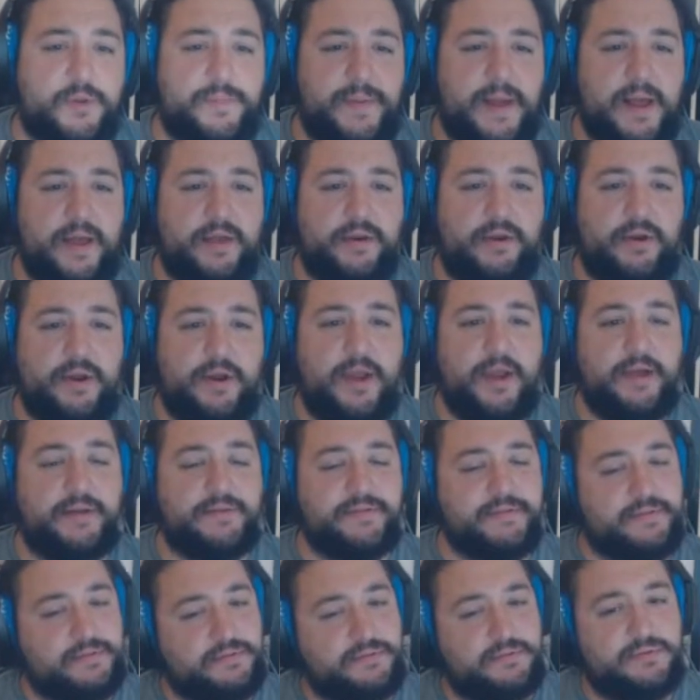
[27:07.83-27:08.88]
pile in your hand.
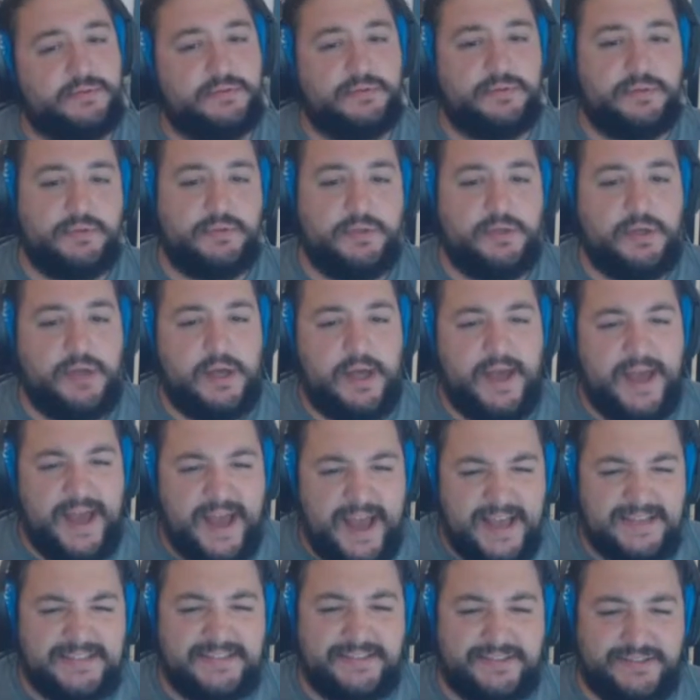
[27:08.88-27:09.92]

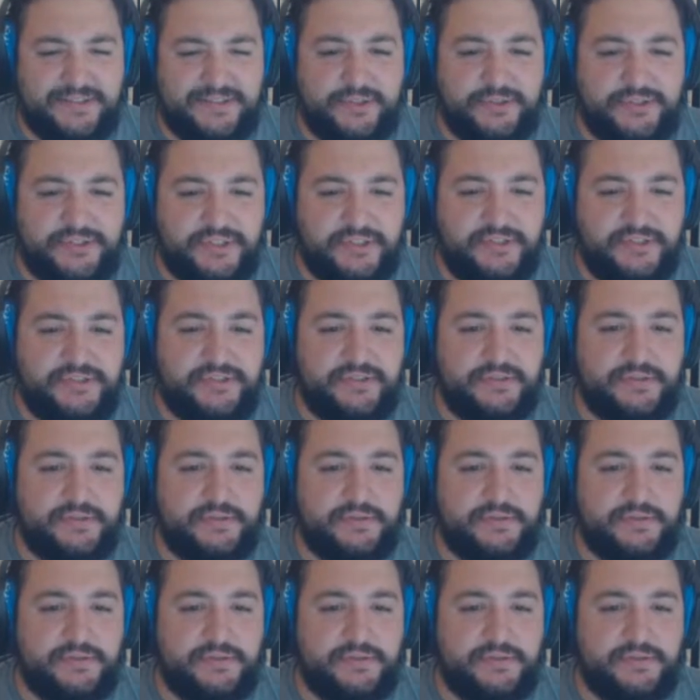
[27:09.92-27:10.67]
Has its uses.